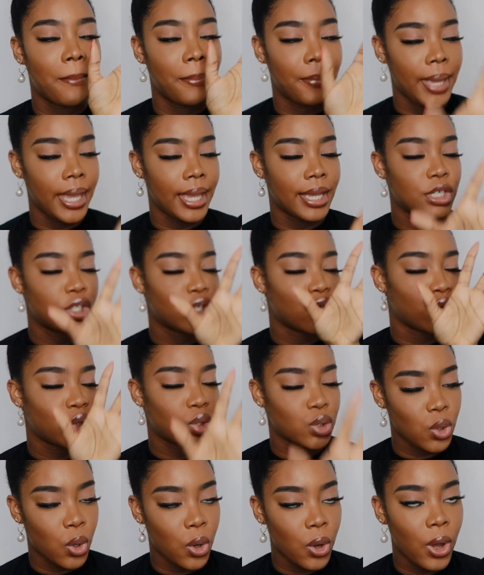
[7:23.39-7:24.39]
Make
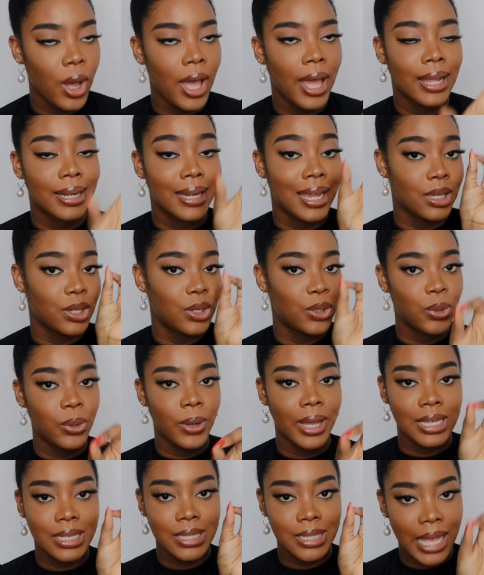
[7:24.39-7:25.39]
sure that you know
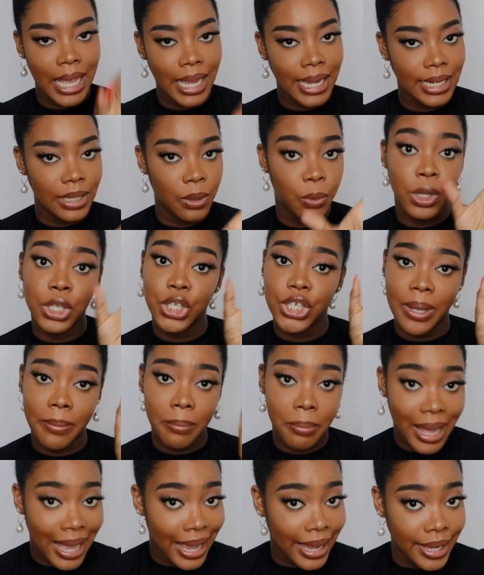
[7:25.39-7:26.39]
exactly what
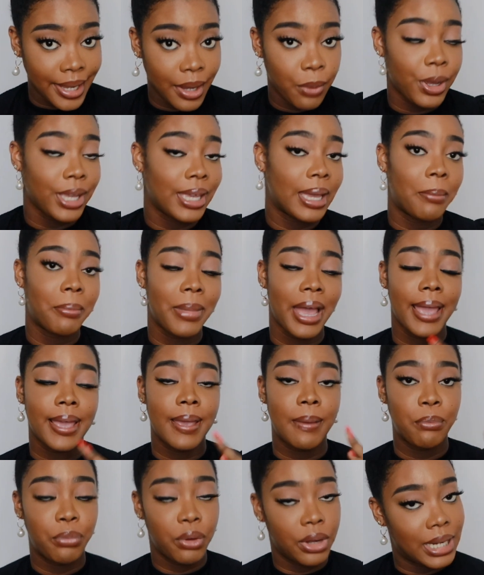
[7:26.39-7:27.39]
you're buying when you're
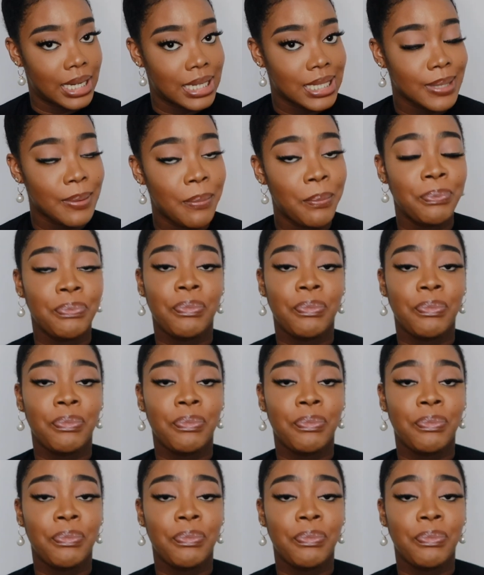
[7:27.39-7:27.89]
buying a bonnet.